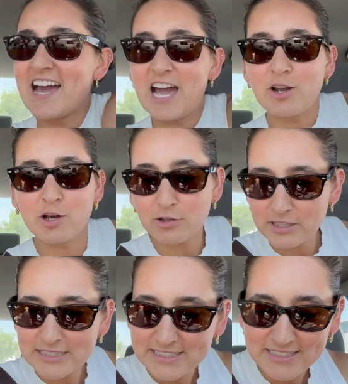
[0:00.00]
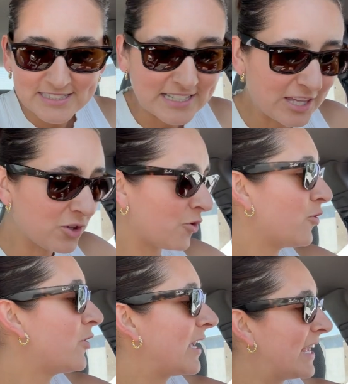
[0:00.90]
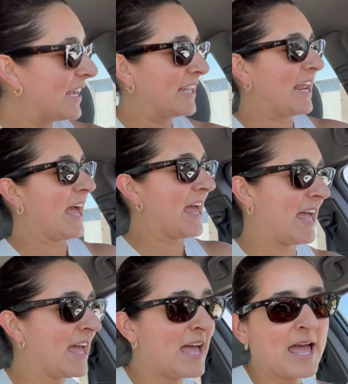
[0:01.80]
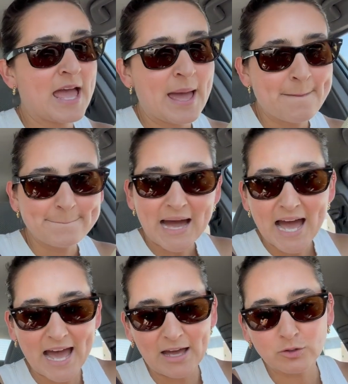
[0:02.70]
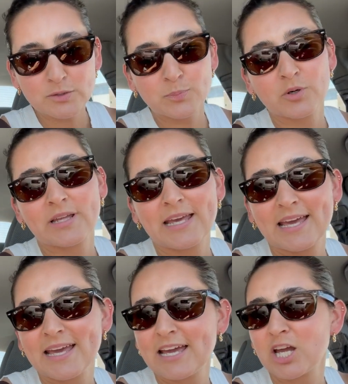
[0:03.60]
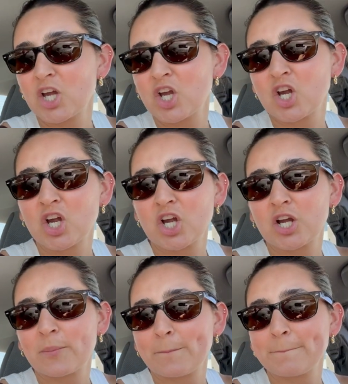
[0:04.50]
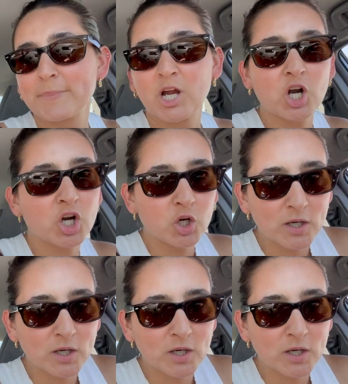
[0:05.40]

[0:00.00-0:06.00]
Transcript: I luego les enseño in my house porque, girl,